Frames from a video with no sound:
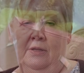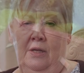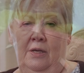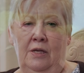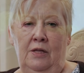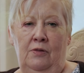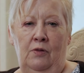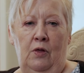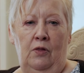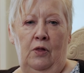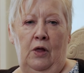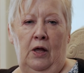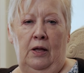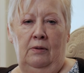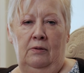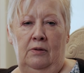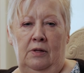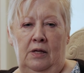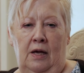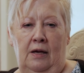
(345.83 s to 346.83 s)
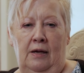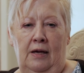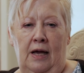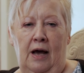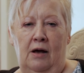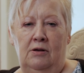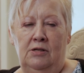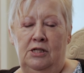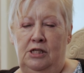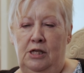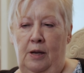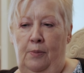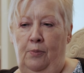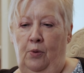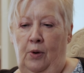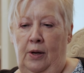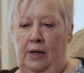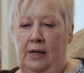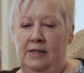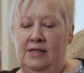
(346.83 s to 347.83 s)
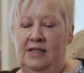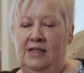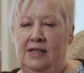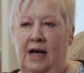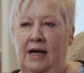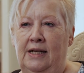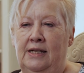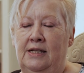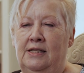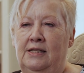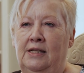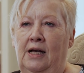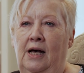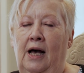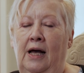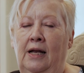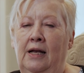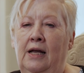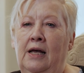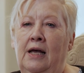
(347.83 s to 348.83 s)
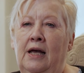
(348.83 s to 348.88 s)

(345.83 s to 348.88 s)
then the house separated side to side.